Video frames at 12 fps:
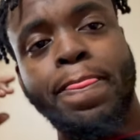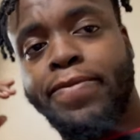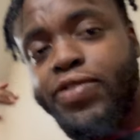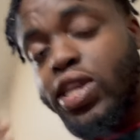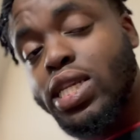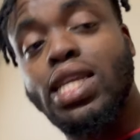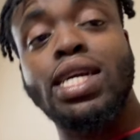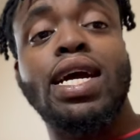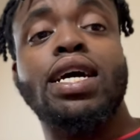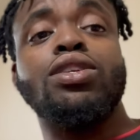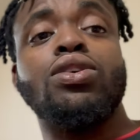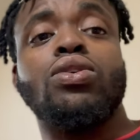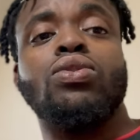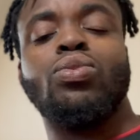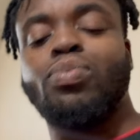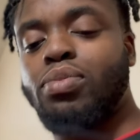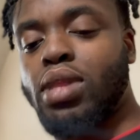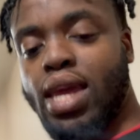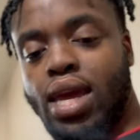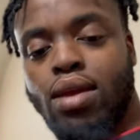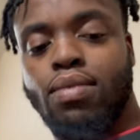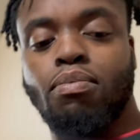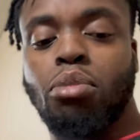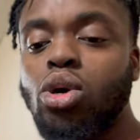just like I know,
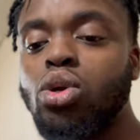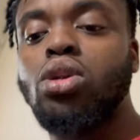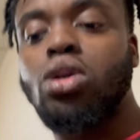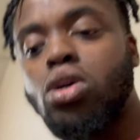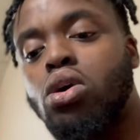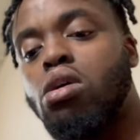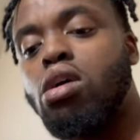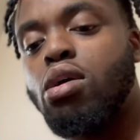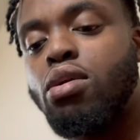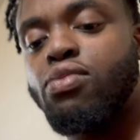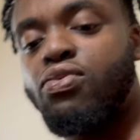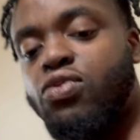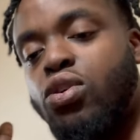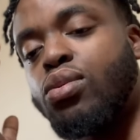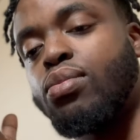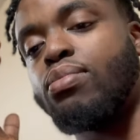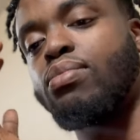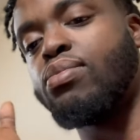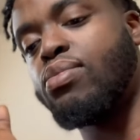that building a car from